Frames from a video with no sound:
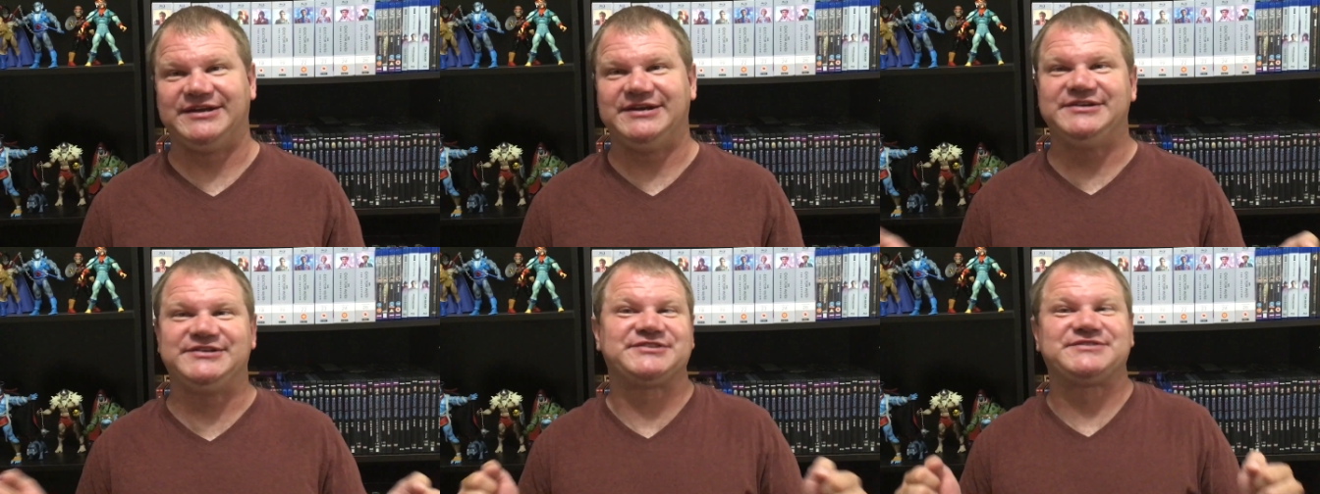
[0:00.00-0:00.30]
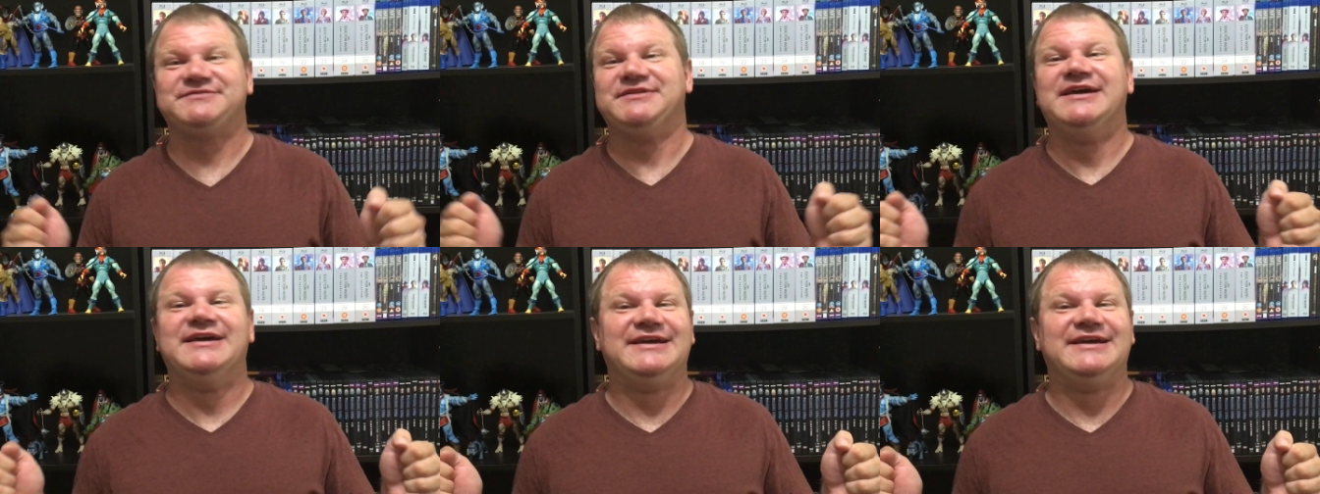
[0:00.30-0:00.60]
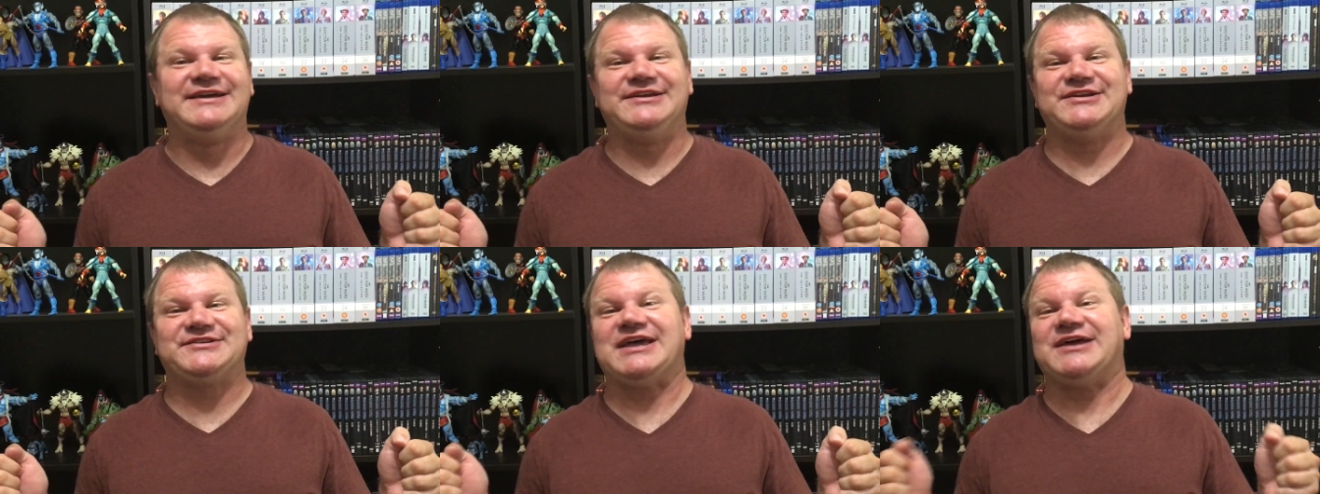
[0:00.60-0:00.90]
He does
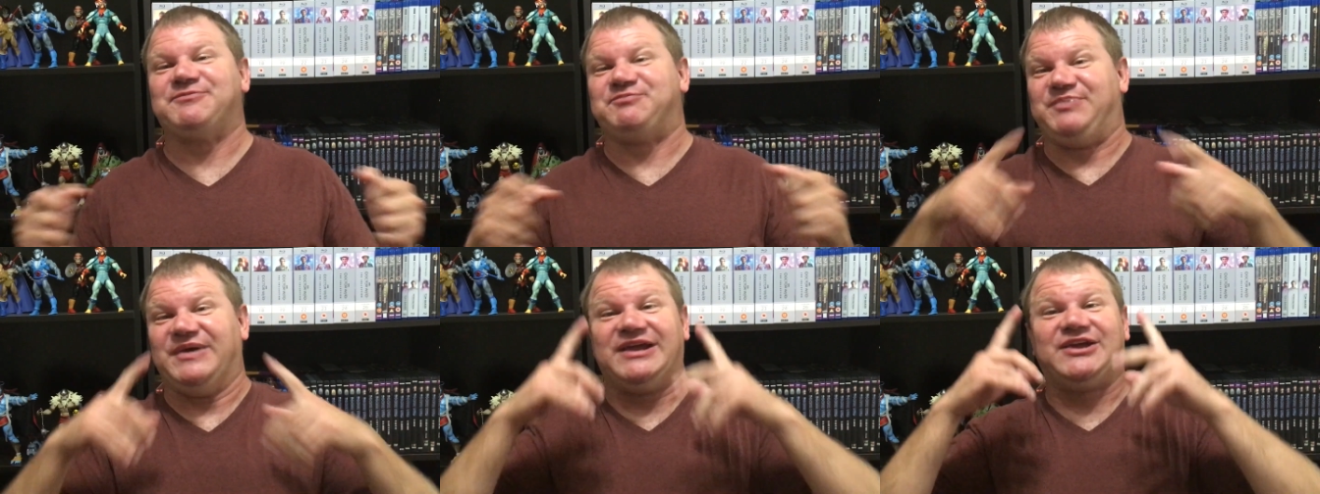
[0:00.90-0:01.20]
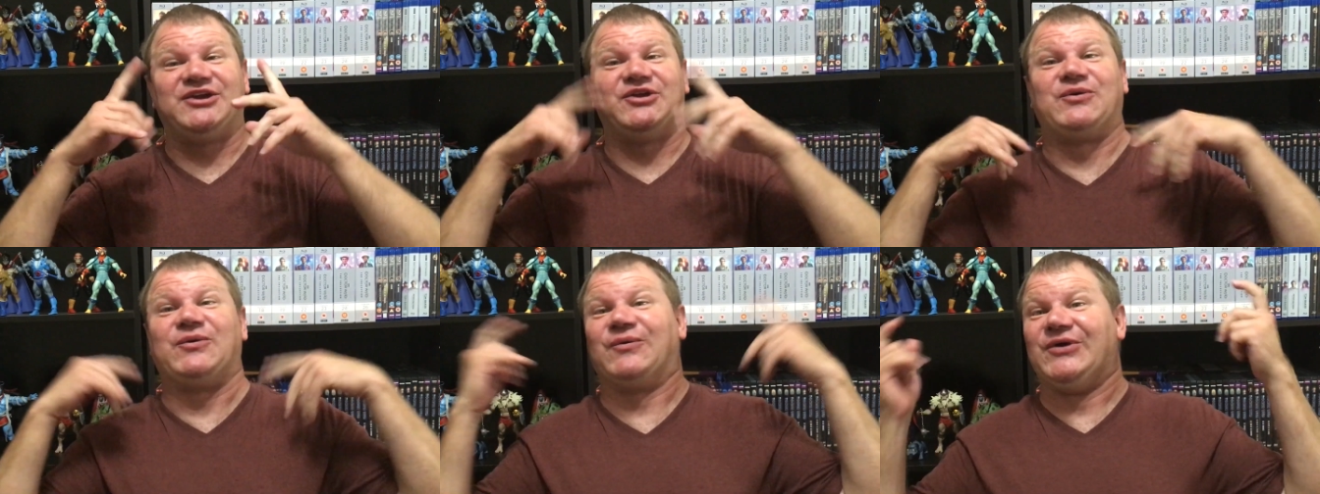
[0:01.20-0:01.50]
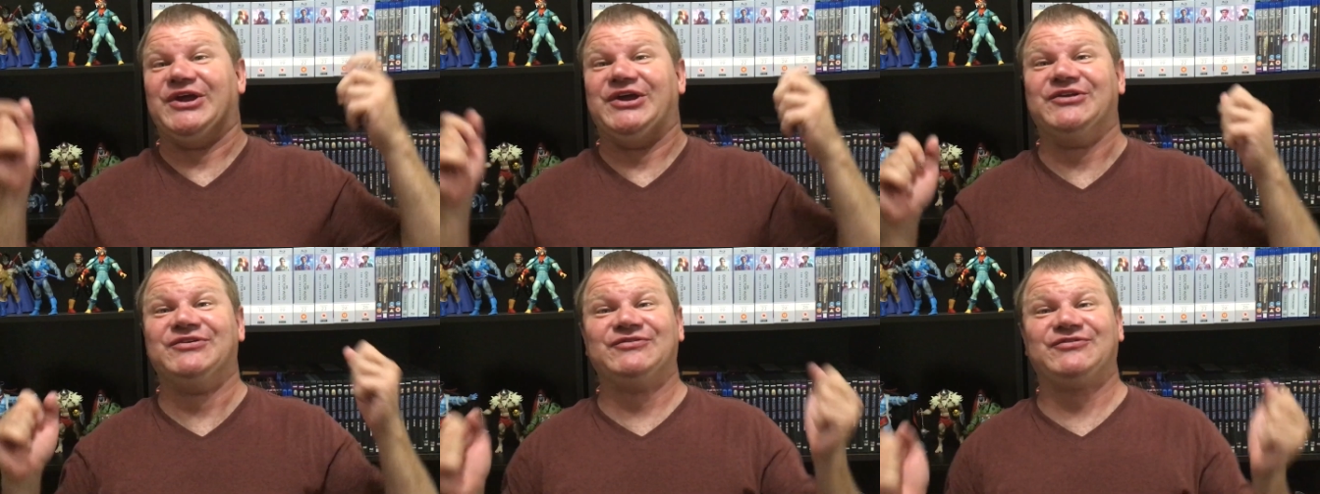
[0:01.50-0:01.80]
that big
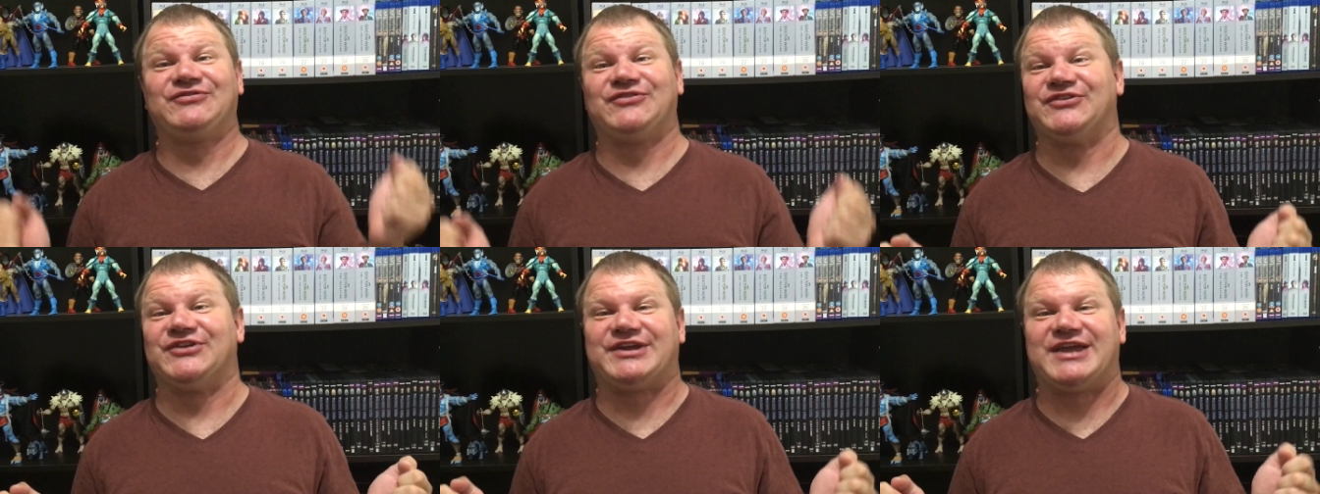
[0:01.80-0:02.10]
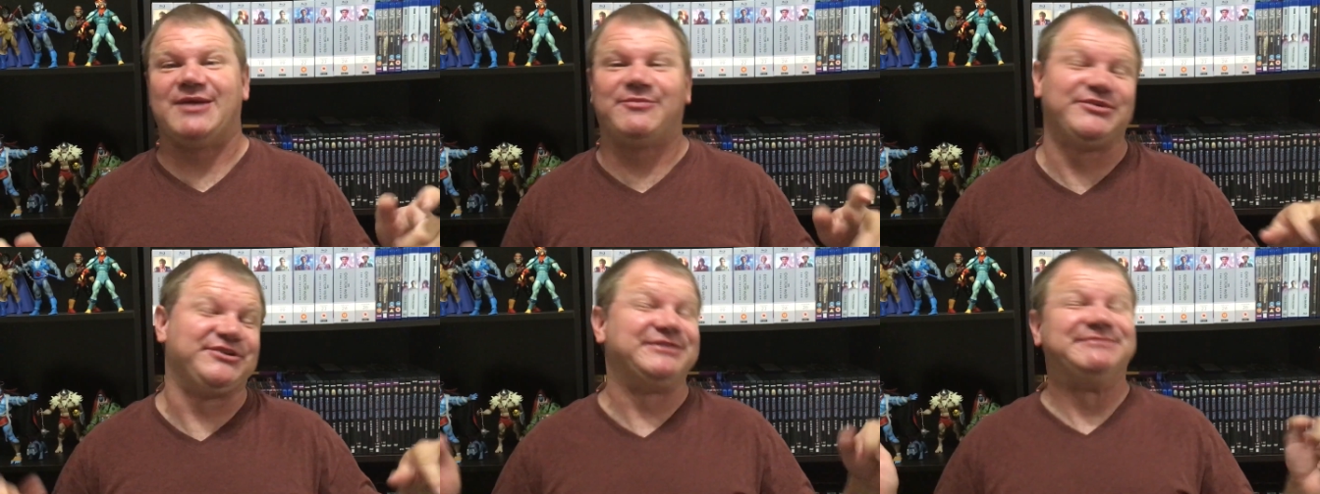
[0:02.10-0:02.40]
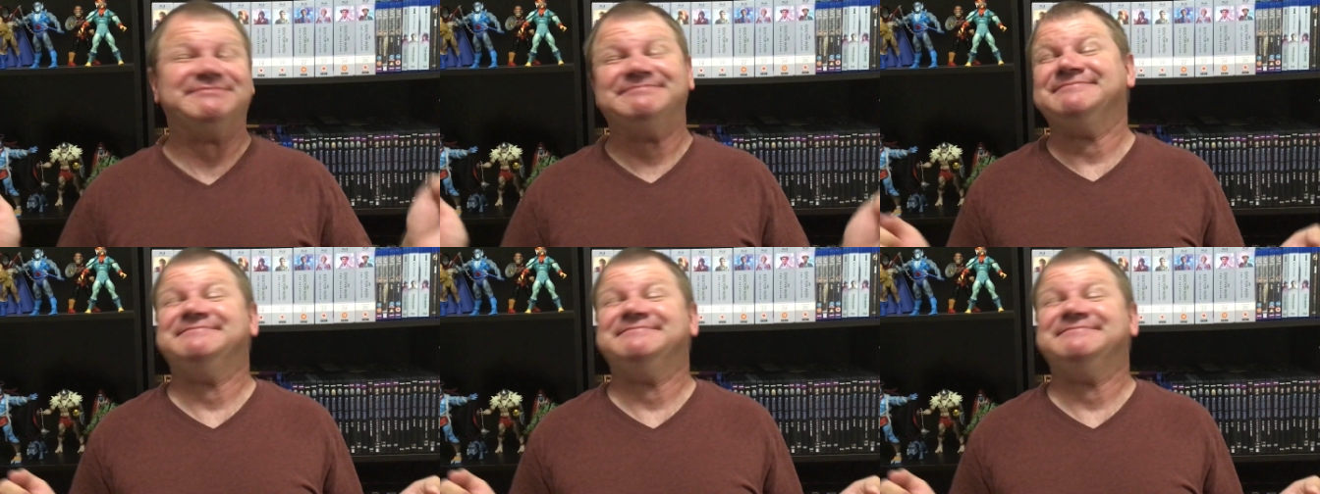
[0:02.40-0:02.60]
grin for the camera.